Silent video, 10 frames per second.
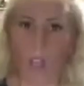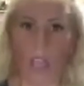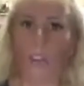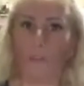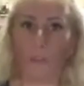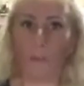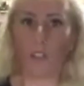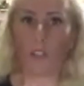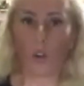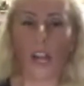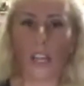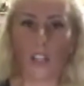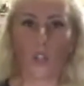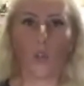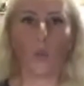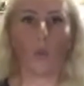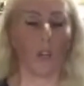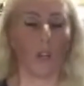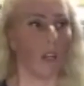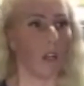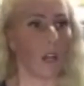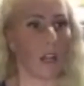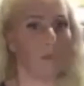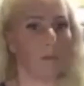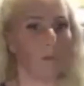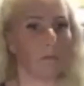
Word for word: If you've been trying to um,